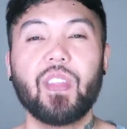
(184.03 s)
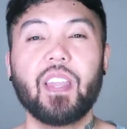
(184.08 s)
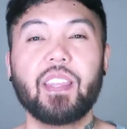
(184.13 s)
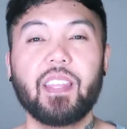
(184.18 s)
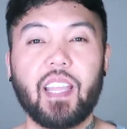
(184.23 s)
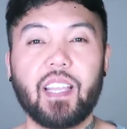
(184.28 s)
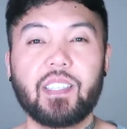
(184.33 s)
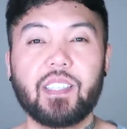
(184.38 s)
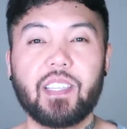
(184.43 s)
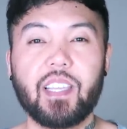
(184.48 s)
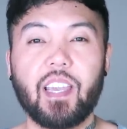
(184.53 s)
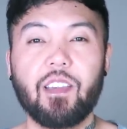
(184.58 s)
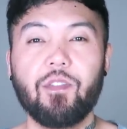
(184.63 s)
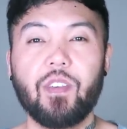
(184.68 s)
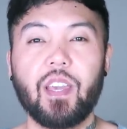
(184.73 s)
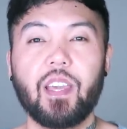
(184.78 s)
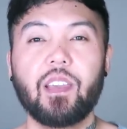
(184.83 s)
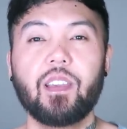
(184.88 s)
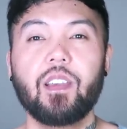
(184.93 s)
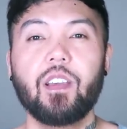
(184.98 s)
in
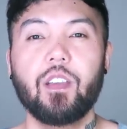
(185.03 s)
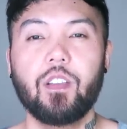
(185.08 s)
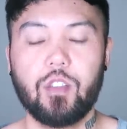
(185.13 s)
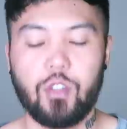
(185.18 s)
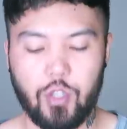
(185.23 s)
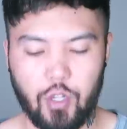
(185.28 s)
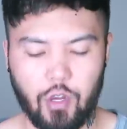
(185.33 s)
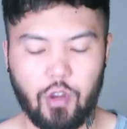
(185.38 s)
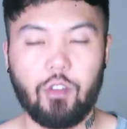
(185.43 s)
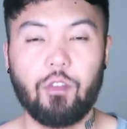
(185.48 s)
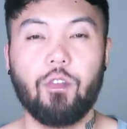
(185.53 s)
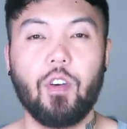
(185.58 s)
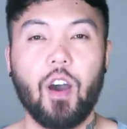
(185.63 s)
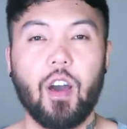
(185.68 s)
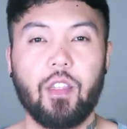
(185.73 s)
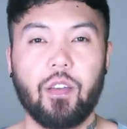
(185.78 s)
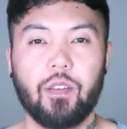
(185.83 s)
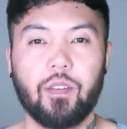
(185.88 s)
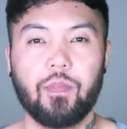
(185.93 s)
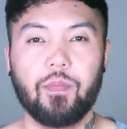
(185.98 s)
thanksgiving to your
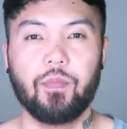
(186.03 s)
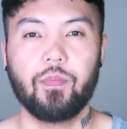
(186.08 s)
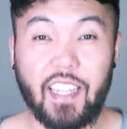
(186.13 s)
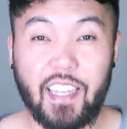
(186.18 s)
Father.